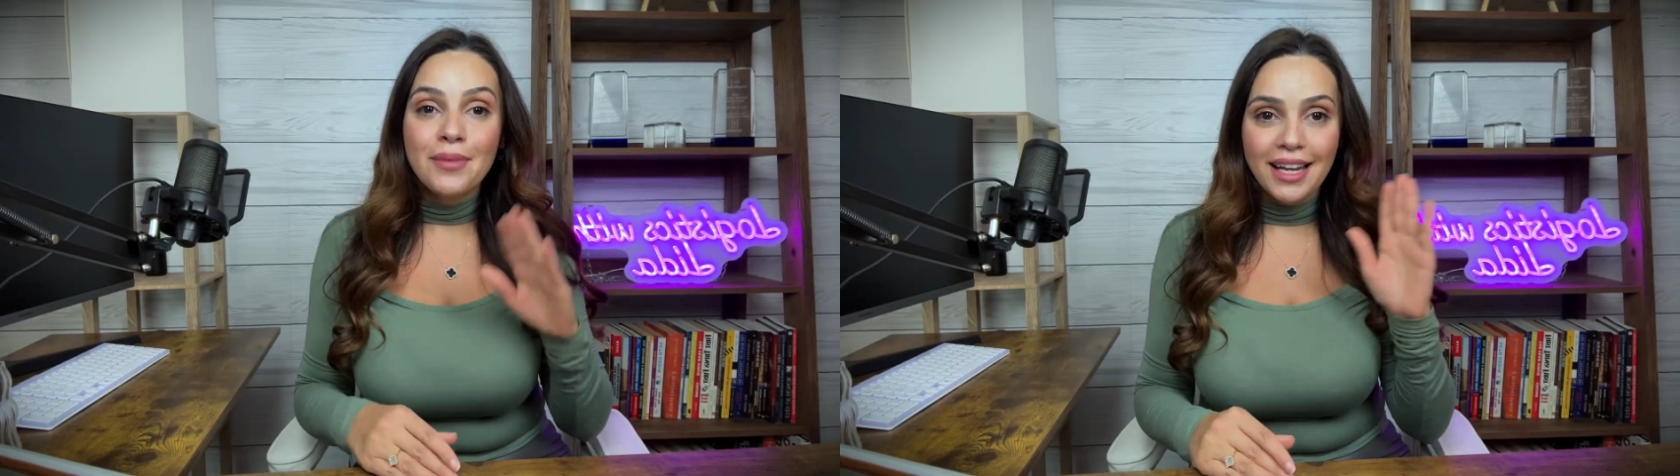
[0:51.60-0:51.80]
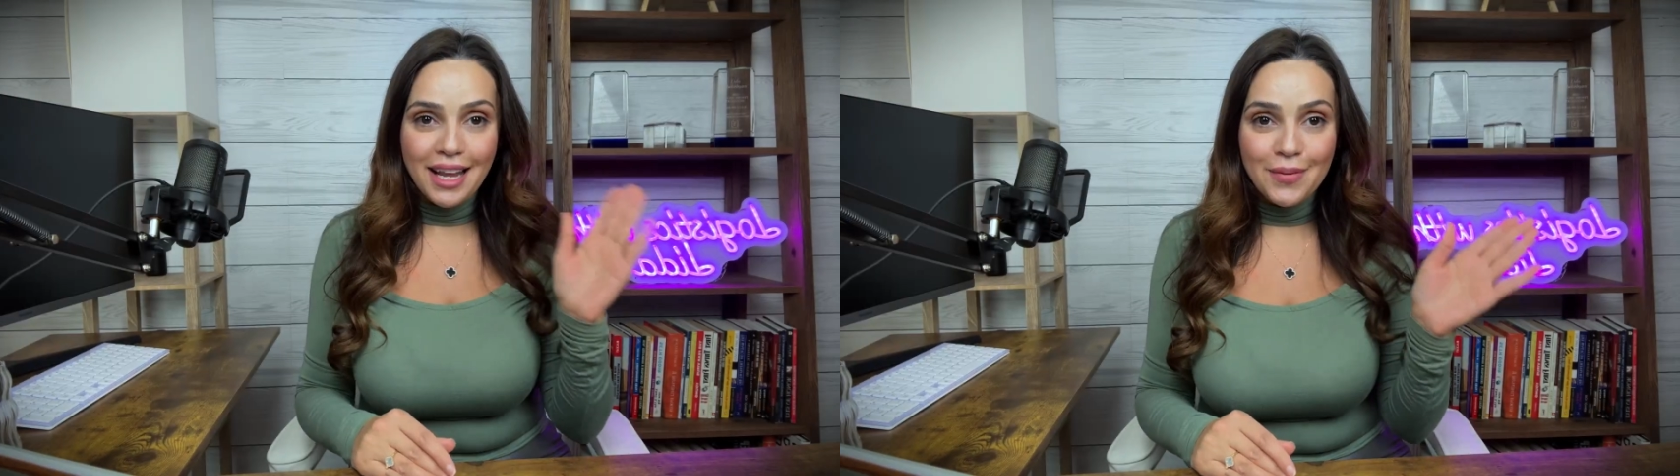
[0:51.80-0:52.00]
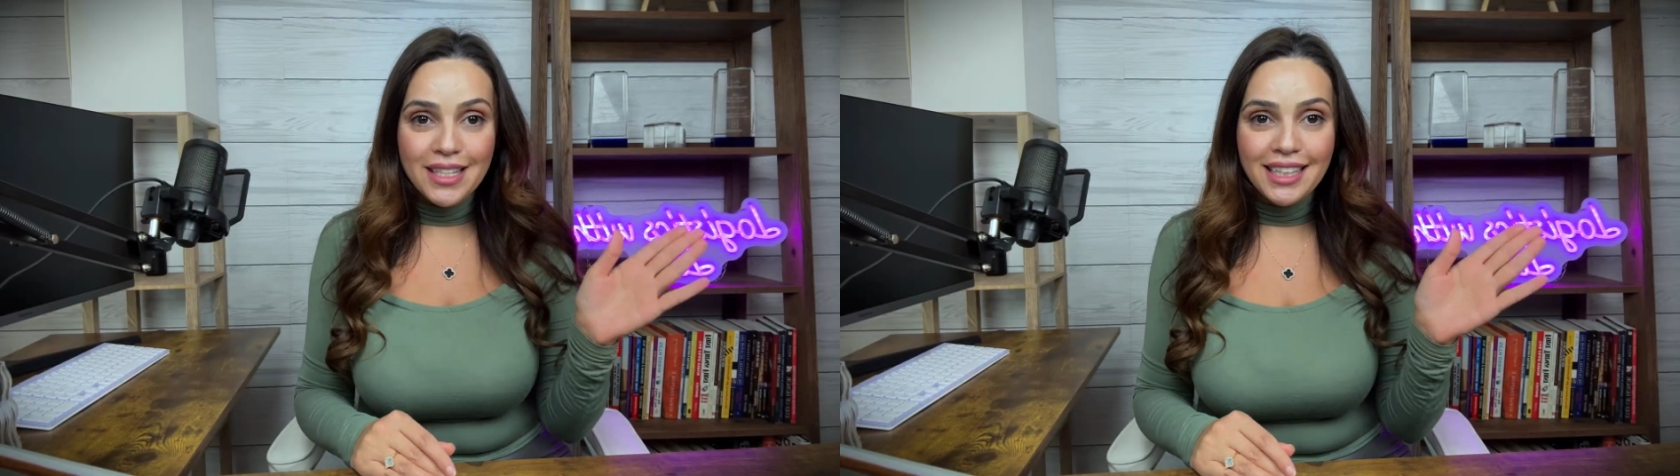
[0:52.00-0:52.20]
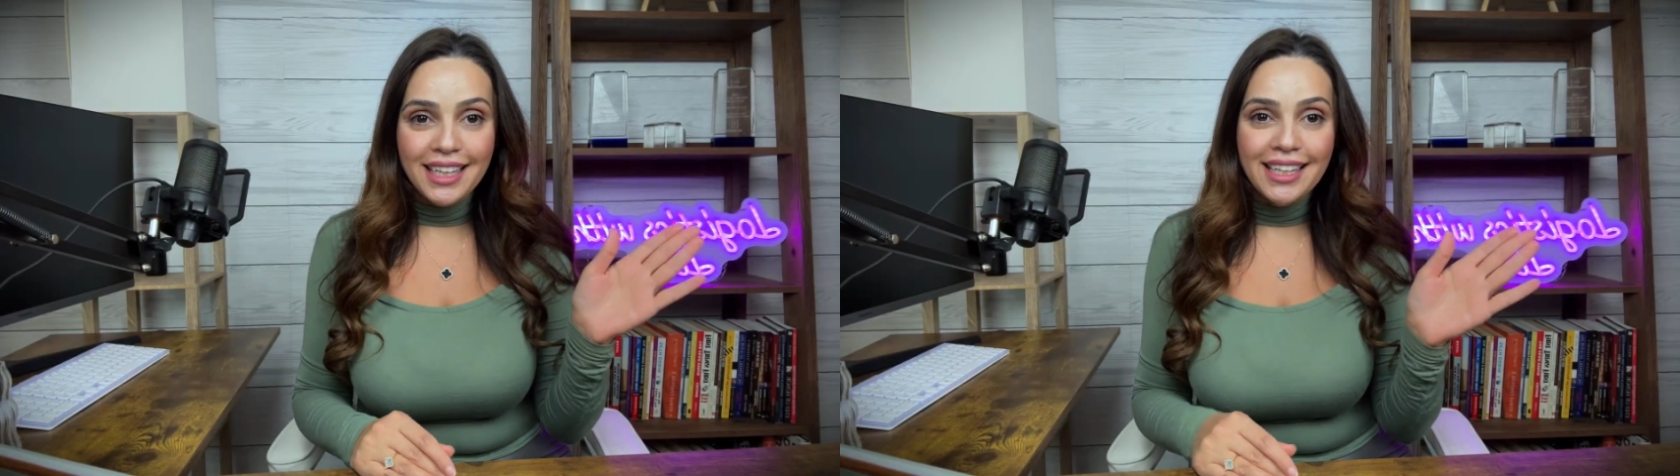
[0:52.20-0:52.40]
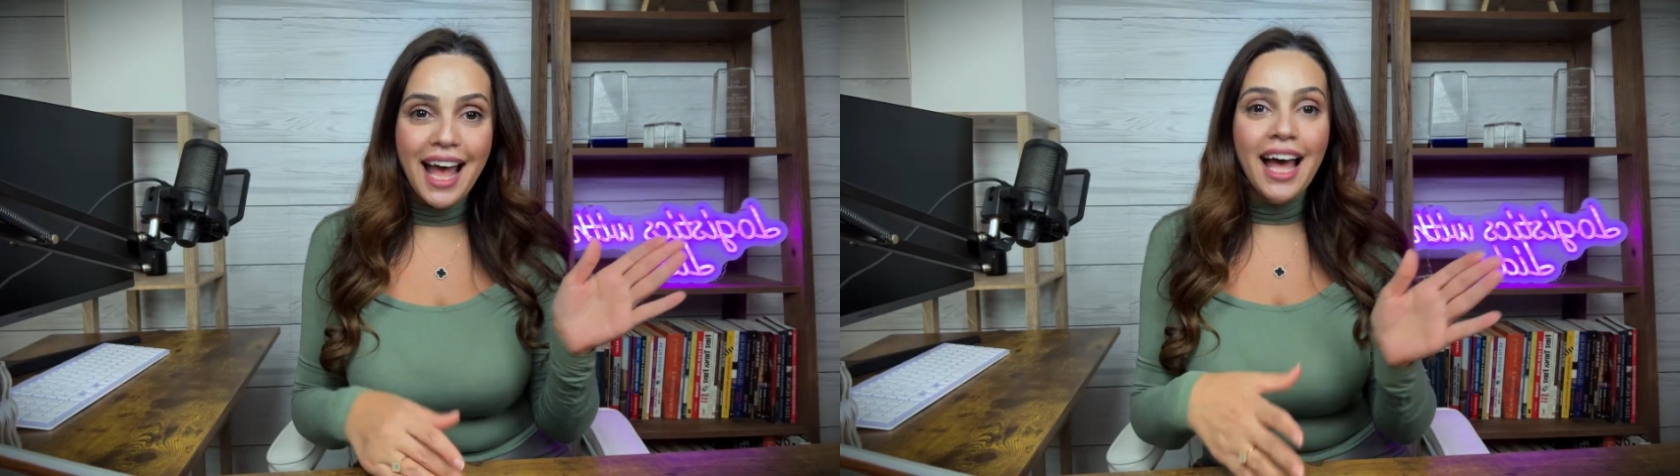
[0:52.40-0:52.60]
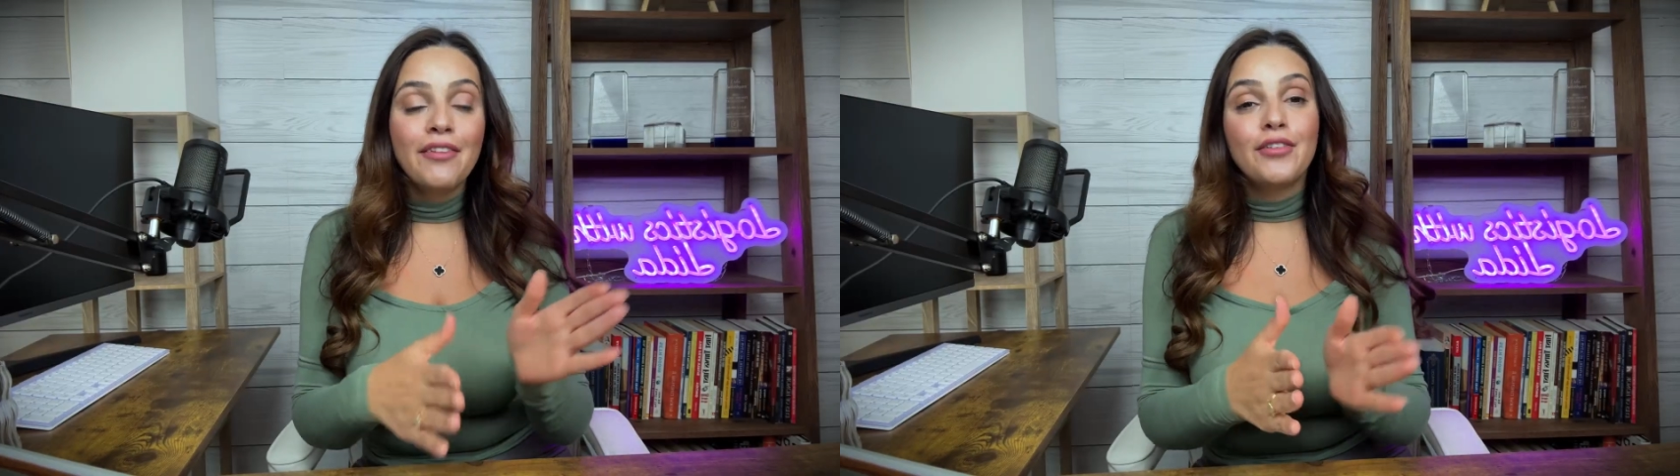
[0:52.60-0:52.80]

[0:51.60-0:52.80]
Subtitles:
my name is Lida.